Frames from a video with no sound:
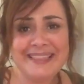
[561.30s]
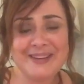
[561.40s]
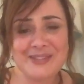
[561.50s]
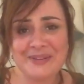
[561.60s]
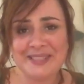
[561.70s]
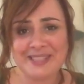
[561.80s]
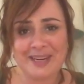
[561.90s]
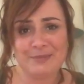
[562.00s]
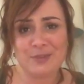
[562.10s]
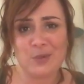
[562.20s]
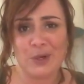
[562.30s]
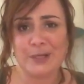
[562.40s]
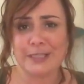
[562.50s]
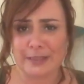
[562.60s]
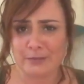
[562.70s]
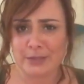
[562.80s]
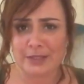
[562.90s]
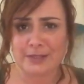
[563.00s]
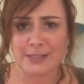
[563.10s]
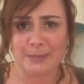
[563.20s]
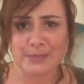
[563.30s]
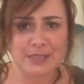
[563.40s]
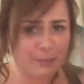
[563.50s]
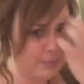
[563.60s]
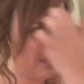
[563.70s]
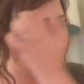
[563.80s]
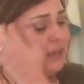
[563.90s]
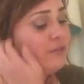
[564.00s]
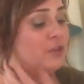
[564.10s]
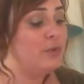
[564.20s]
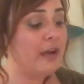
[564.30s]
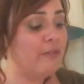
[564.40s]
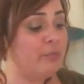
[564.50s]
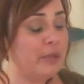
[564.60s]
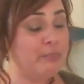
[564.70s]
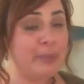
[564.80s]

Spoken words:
There's always time for work. Give him a little something. And if you have been